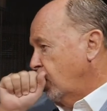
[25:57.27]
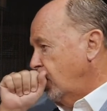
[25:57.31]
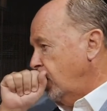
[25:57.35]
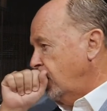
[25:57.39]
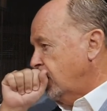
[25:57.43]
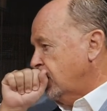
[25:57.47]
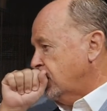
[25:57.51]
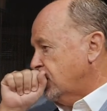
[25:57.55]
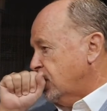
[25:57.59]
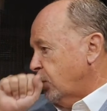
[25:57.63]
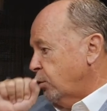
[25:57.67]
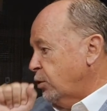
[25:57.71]

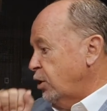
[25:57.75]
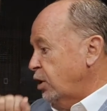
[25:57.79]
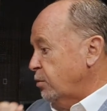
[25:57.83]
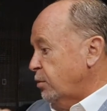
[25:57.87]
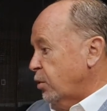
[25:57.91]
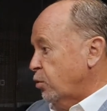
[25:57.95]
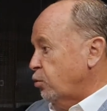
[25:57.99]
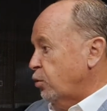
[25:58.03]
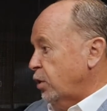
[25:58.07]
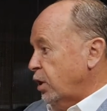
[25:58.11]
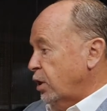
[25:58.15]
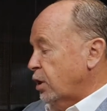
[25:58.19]
So we need to
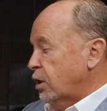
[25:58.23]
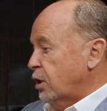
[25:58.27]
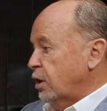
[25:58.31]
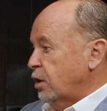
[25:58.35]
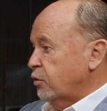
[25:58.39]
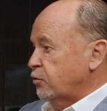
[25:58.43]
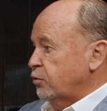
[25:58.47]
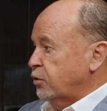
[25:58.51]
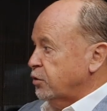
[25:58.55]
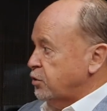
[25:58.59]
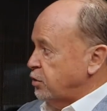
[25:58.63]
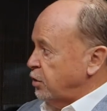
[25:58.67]
be really
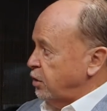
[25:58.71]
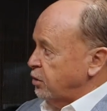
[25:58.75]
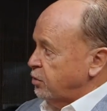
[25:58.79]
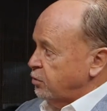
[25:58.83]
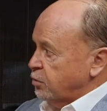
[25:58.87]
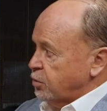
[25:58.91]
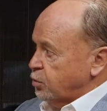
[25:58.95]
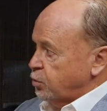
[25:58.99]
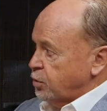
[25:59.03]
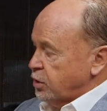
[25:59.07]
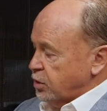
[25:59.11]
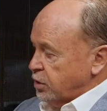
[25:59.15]
careful the
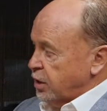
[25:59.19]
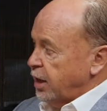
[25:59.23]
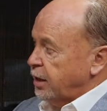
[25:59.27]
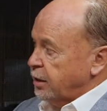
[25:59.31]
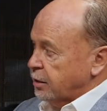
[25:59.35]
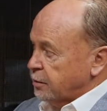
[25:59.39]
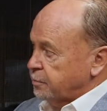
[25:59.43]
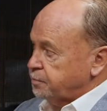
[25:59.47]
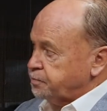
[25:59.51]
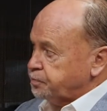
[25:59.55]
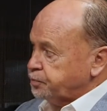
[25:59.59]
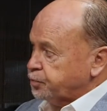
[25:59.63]
signals we
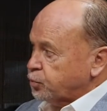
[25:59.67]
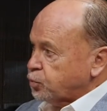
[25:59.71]
send.